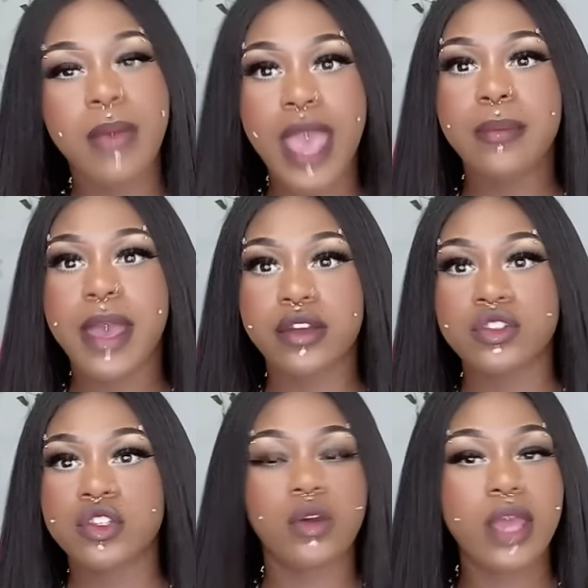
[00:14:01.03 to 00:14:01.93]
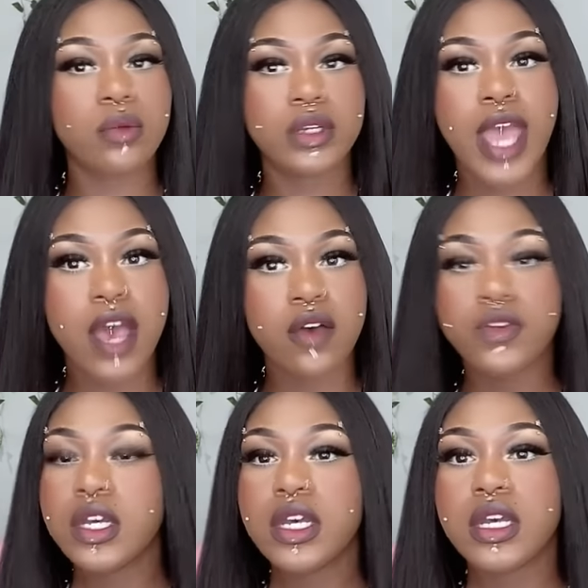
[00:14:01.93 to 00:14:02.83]
haymakers. So they would have
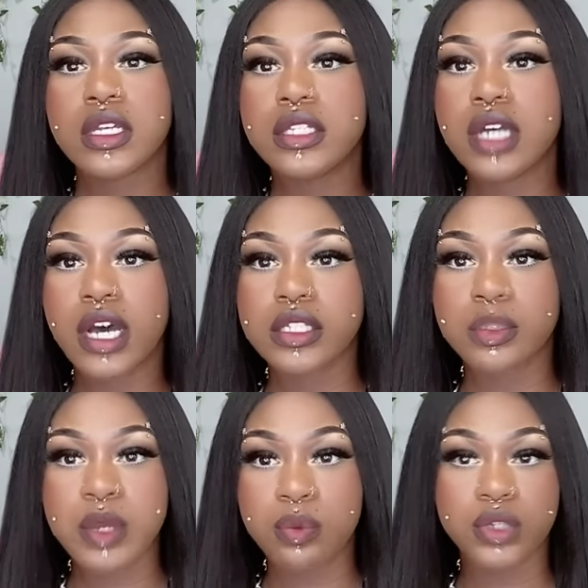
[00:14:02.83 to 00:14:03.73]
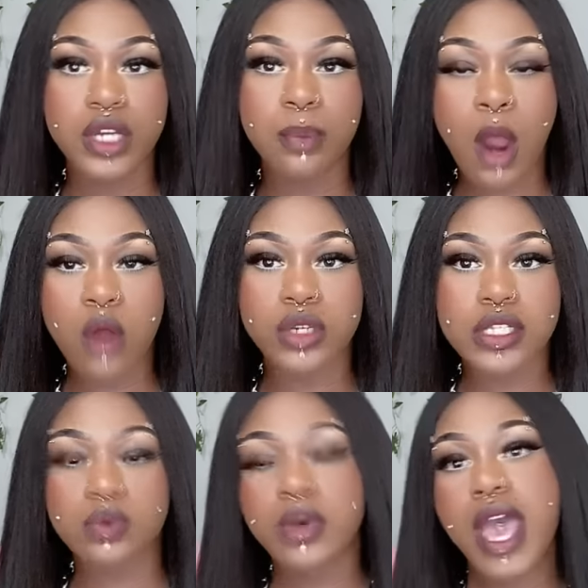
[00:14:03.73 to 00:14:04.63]
the other people, the
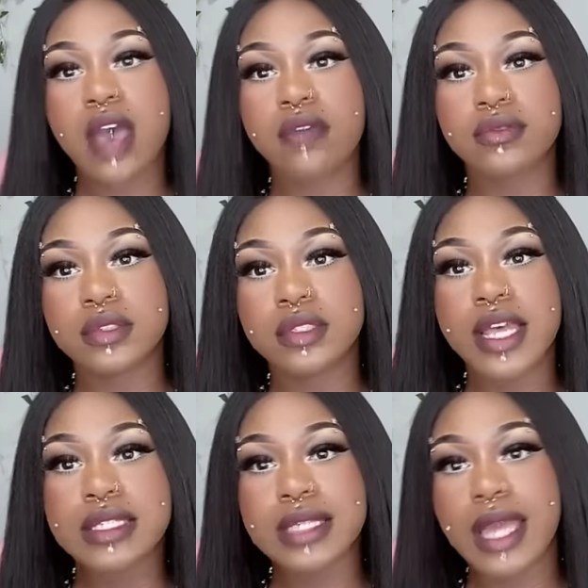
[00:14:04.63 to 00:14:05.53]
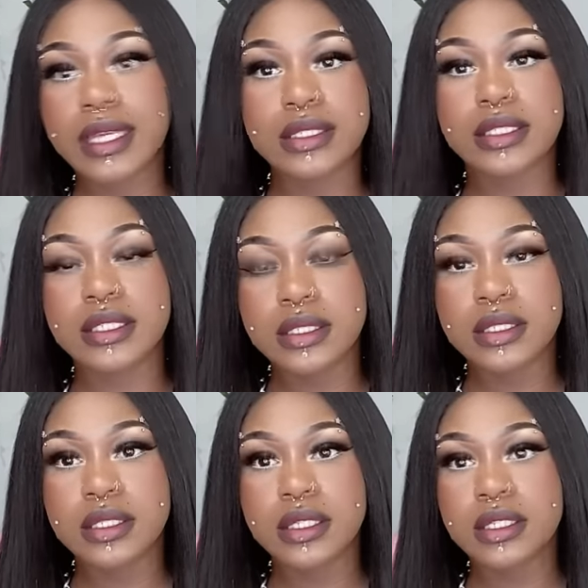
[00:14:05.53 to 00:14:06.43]
opponents, would have less likely
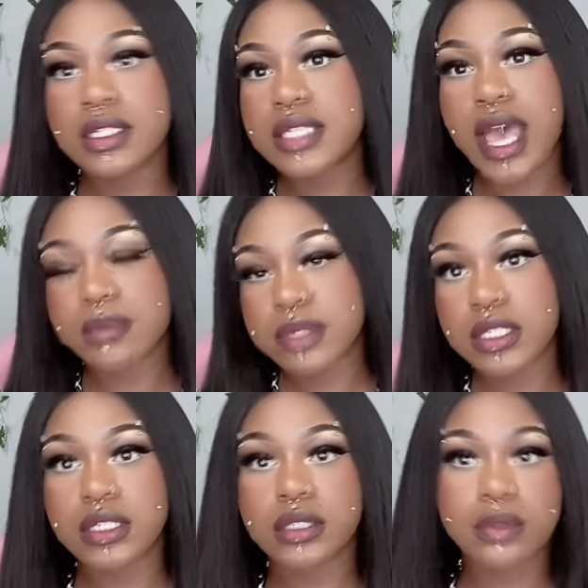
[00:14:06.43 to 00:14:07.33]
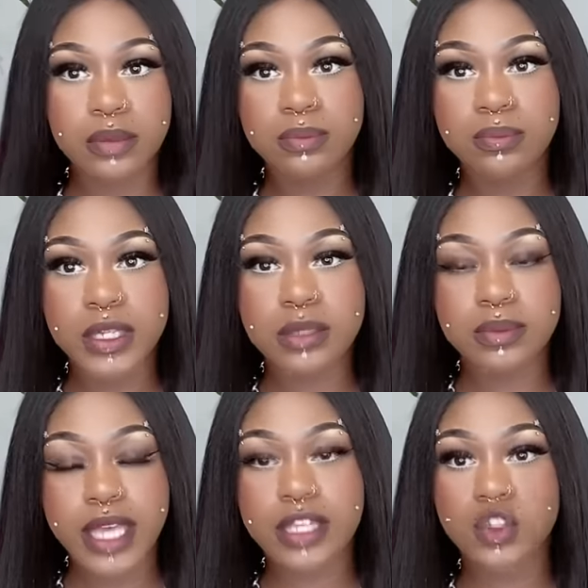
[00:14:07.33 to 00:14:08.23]
the time to put them
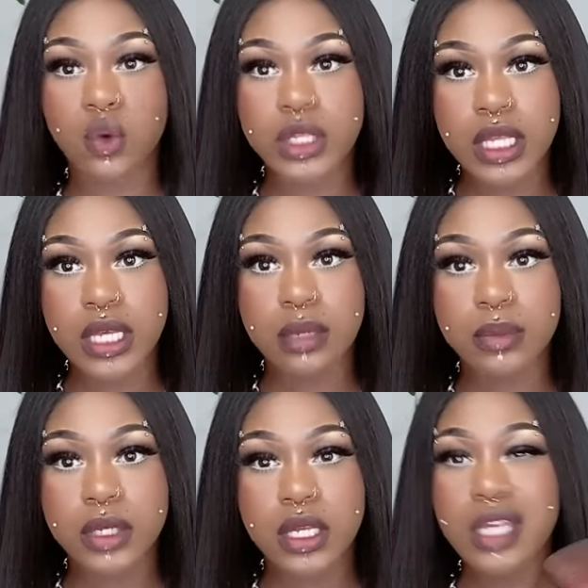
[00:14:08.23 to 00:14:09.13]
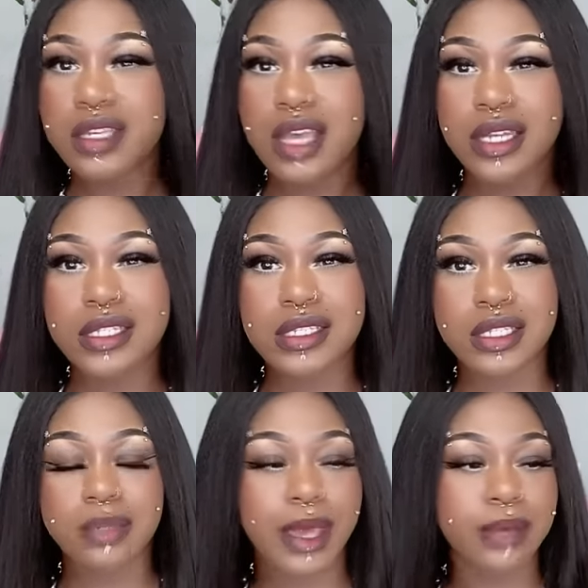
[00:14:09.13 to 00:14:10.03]
fingers on them. Y'all ain't
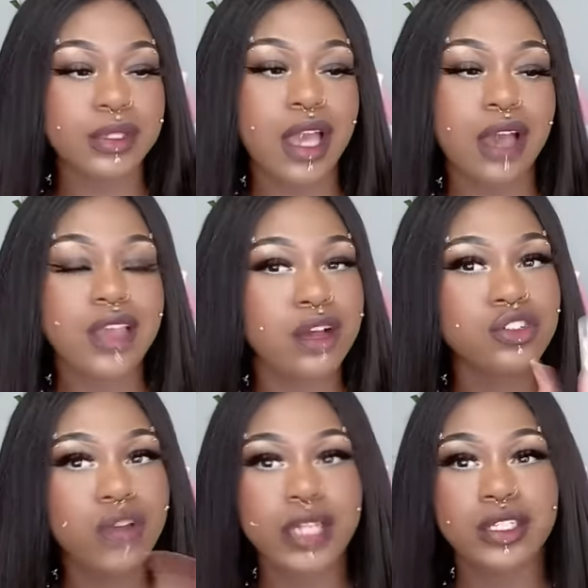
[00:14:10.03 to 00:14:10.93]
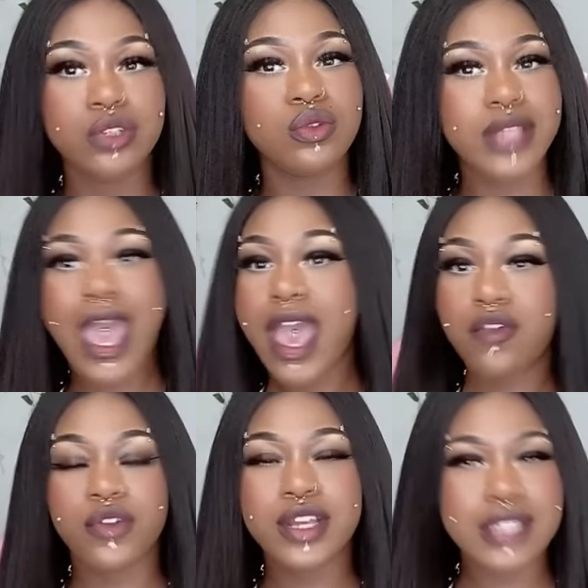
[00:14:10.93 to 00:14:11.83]
slick, baby. Y'all y'all tried to use
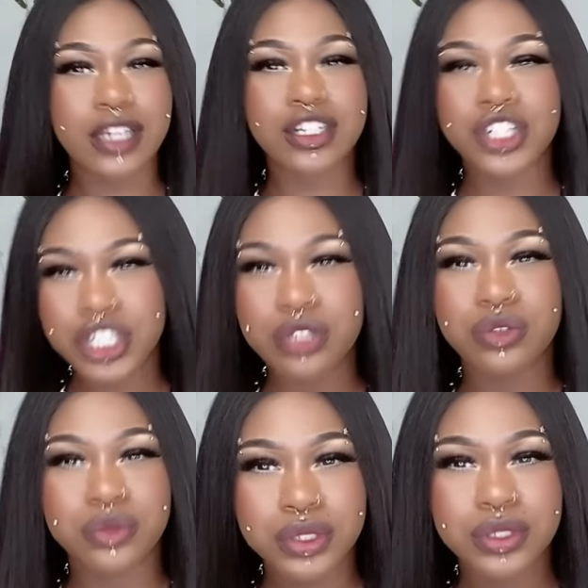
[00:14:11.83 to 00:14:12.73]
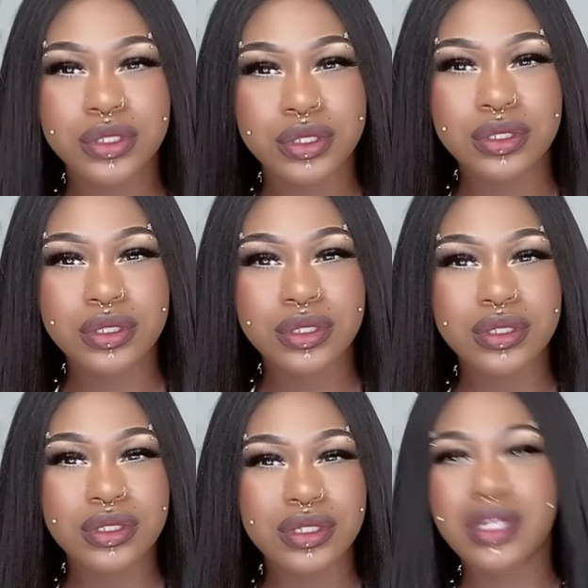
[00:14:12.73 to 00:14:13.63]
Ivory as like a shield
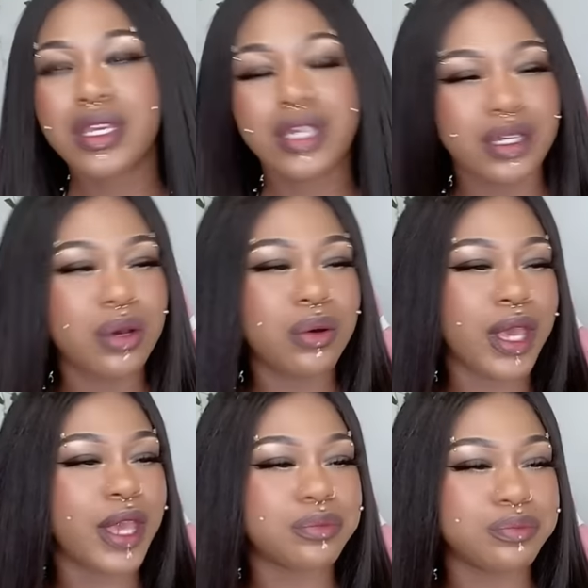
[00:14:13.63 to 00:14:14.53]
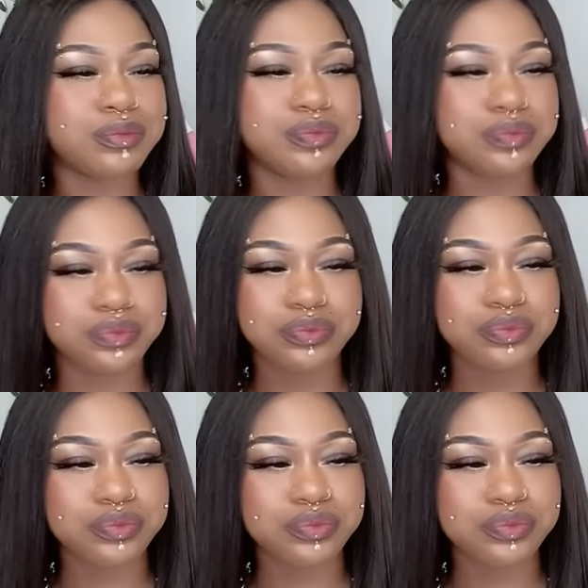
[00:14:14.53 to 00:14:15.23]
yeah, okay. Mm-hmm.